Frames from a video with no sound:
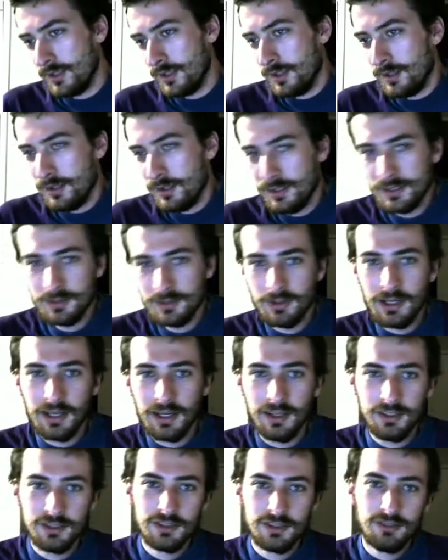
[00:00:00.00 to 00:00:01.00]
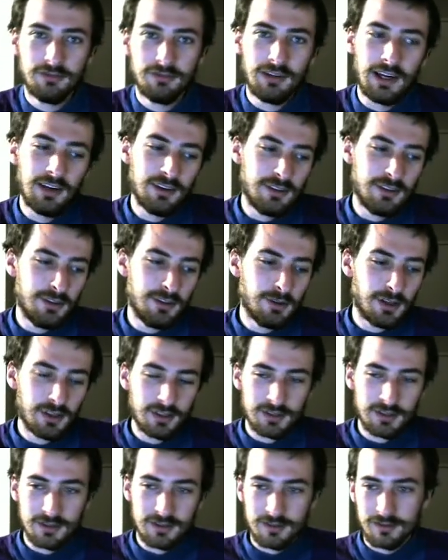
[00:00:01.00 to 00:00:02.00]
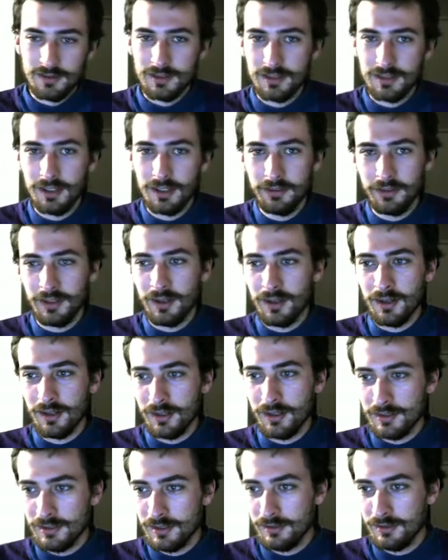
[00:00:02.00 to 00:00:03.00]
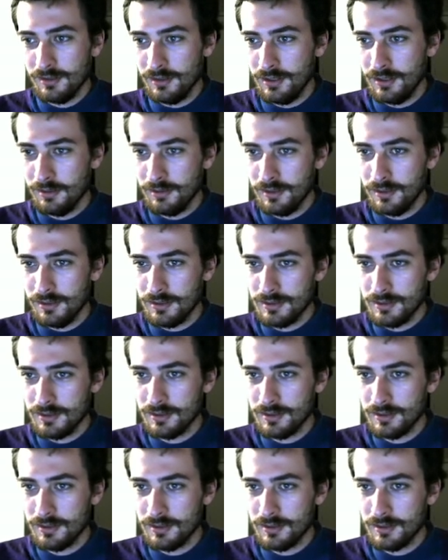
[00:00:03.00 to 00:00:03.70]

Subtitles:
This is why I just rather do all this stuff in R, because I don't have to deal with this.